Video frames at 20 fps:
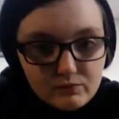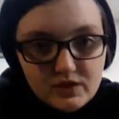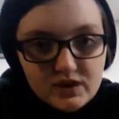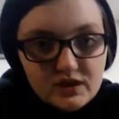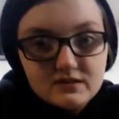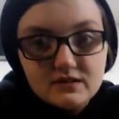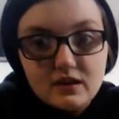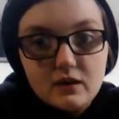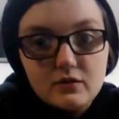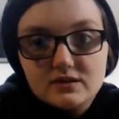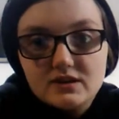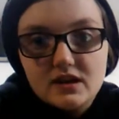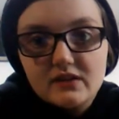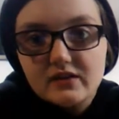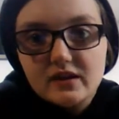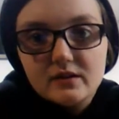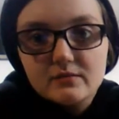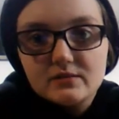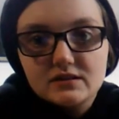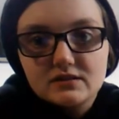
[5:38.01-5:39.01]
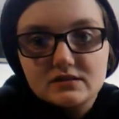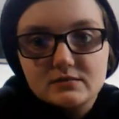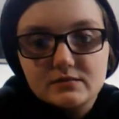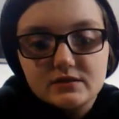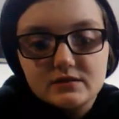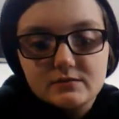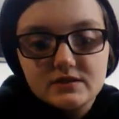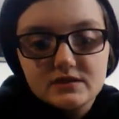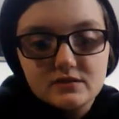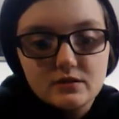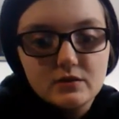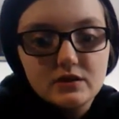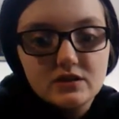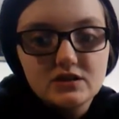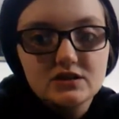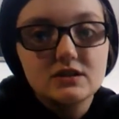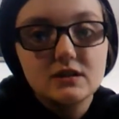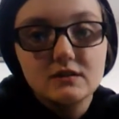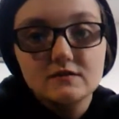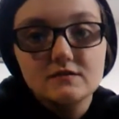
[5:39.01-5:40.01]
Because I always have Amethyst with me, so he
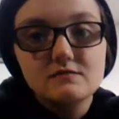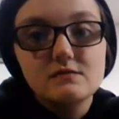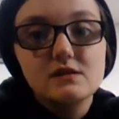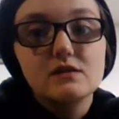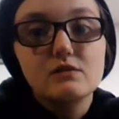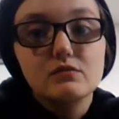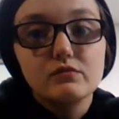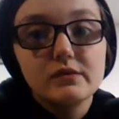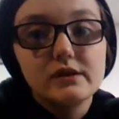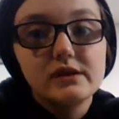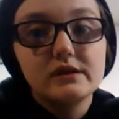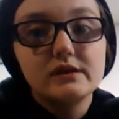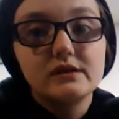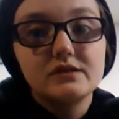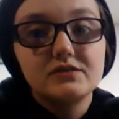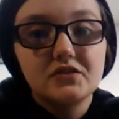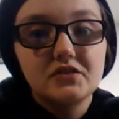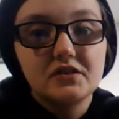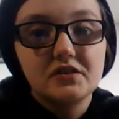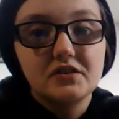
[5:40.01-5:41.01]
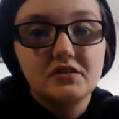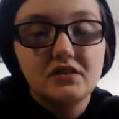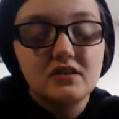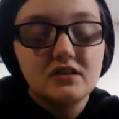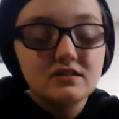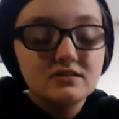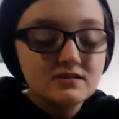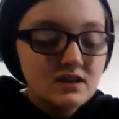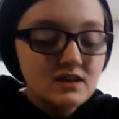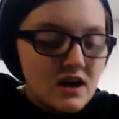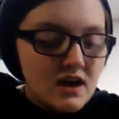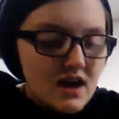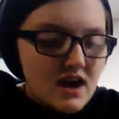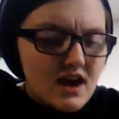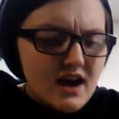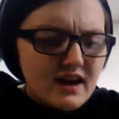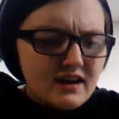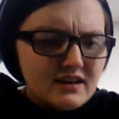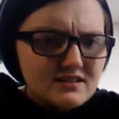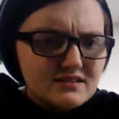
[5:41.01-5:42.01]
just gives me really dirty looks.
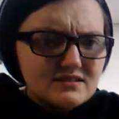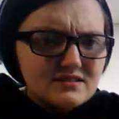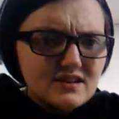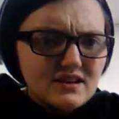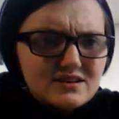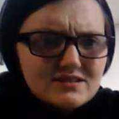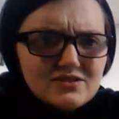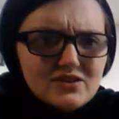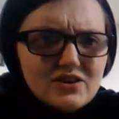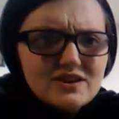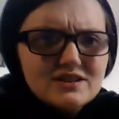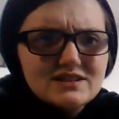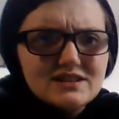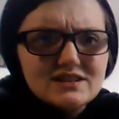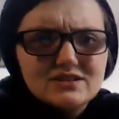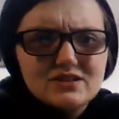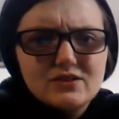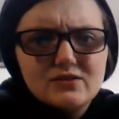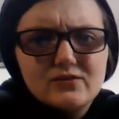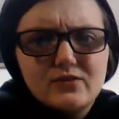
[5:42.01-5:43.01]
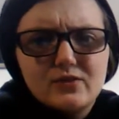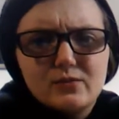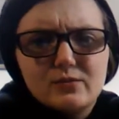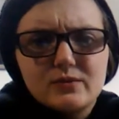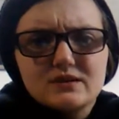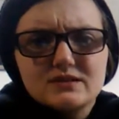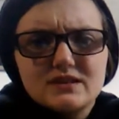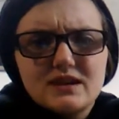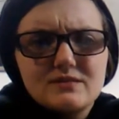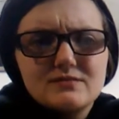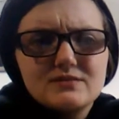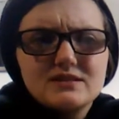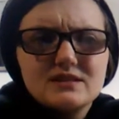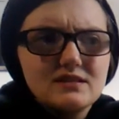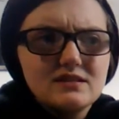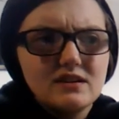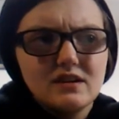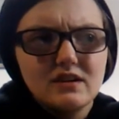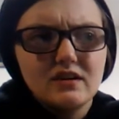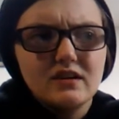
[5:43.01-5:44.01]
And it's crazy, it's hurtful, because I'm
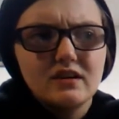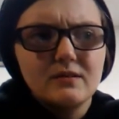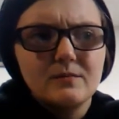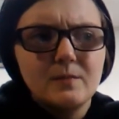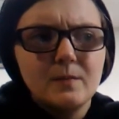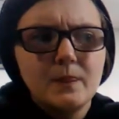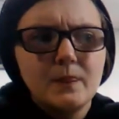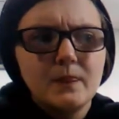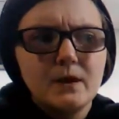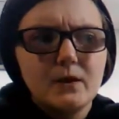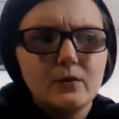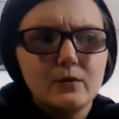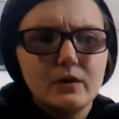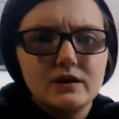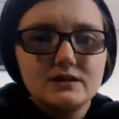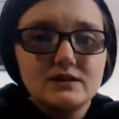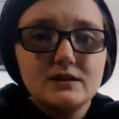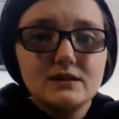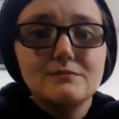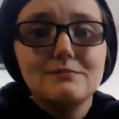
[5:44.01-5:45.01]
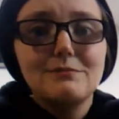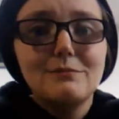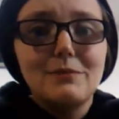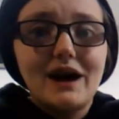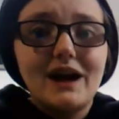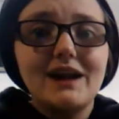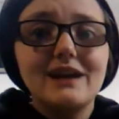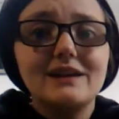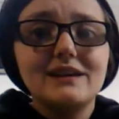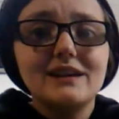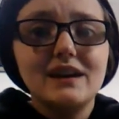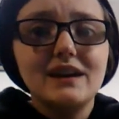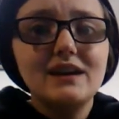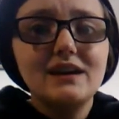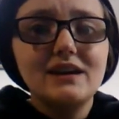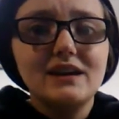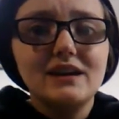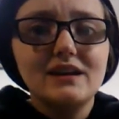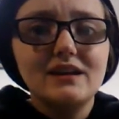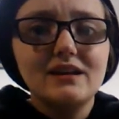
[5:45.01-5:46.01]
sitting here raising my
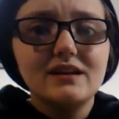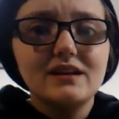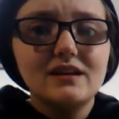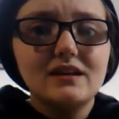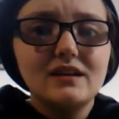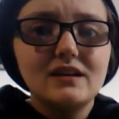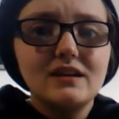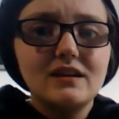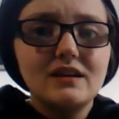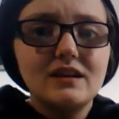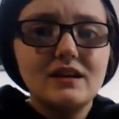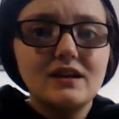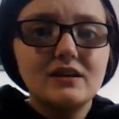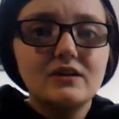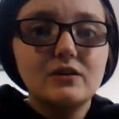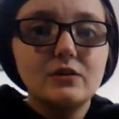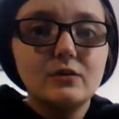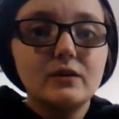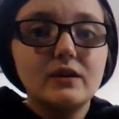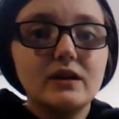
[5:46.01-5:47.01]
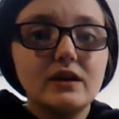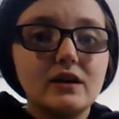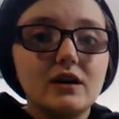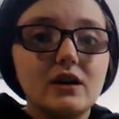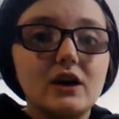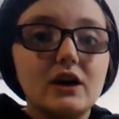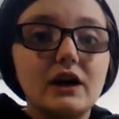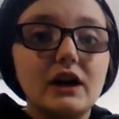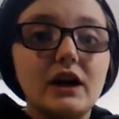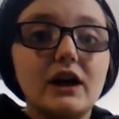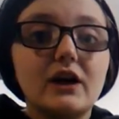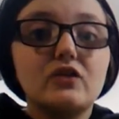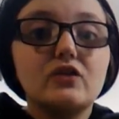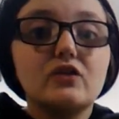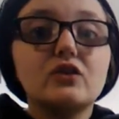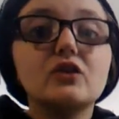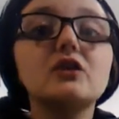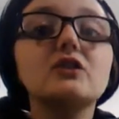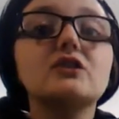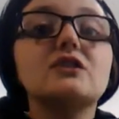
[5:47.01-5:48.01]
kid, doing a
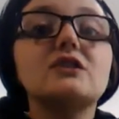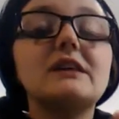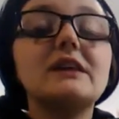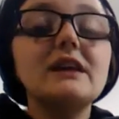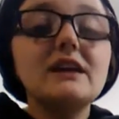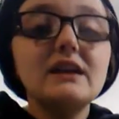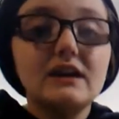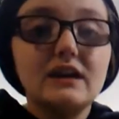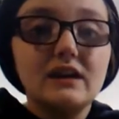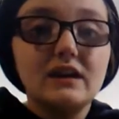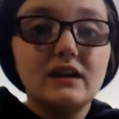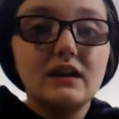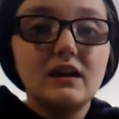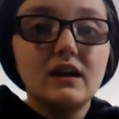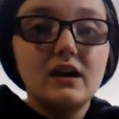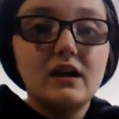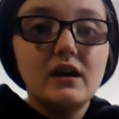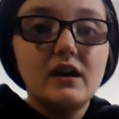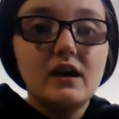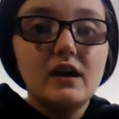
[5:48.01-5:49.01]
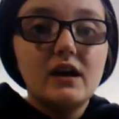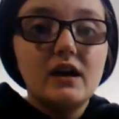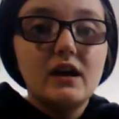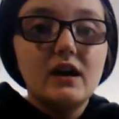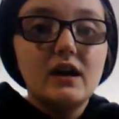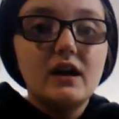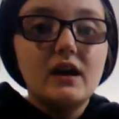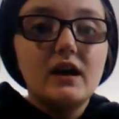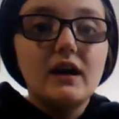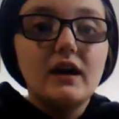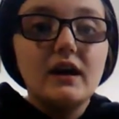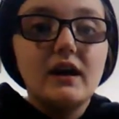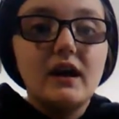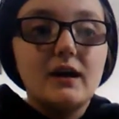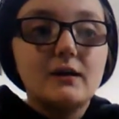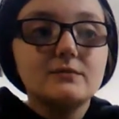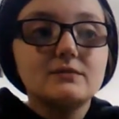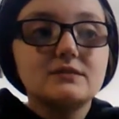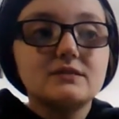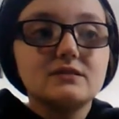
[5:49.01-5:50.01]
good thing, and
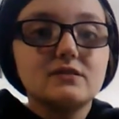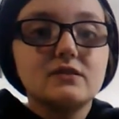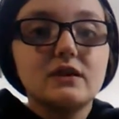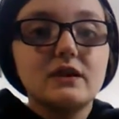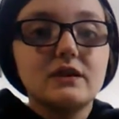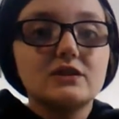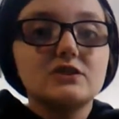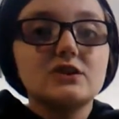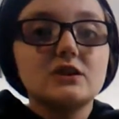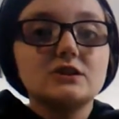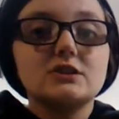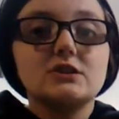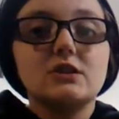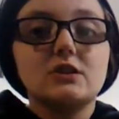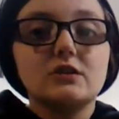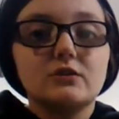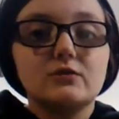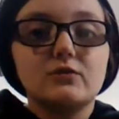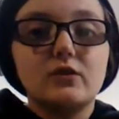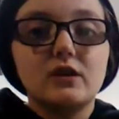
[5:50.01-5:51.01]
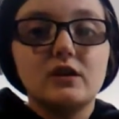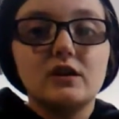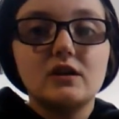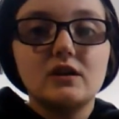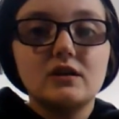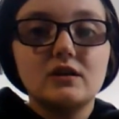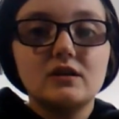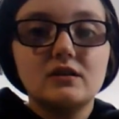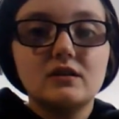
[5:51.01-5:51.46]
I'm still getting judgy looks for it.